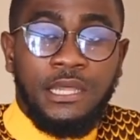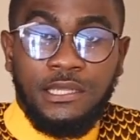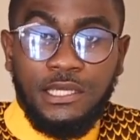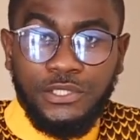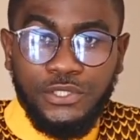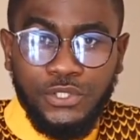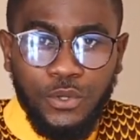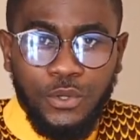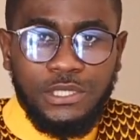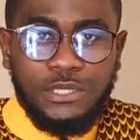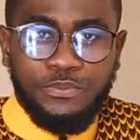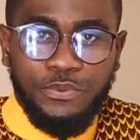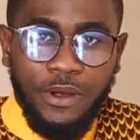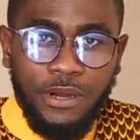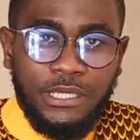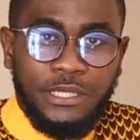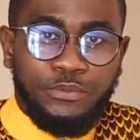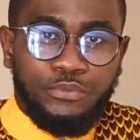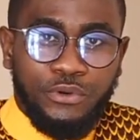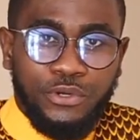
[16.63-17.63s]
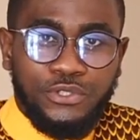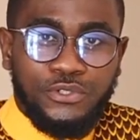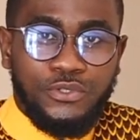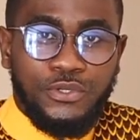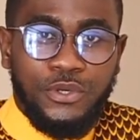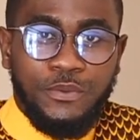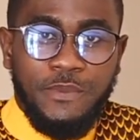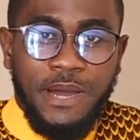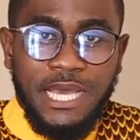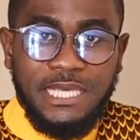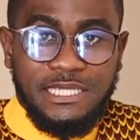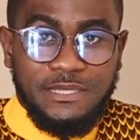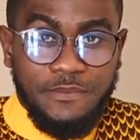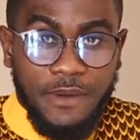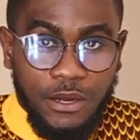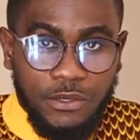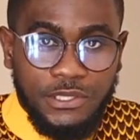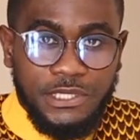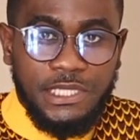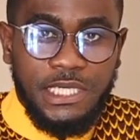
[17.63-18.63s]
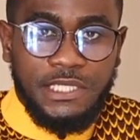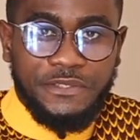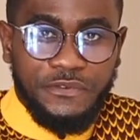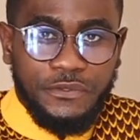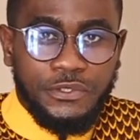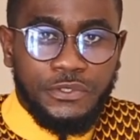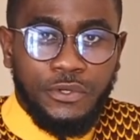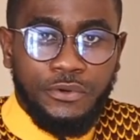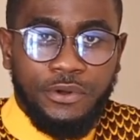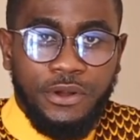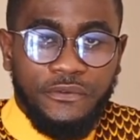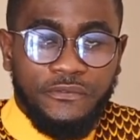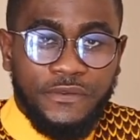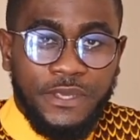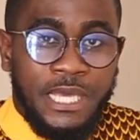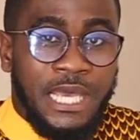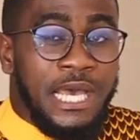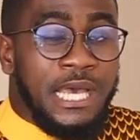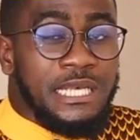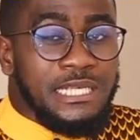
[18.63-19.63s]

The show is proudly brought to you by Smile GH Photography.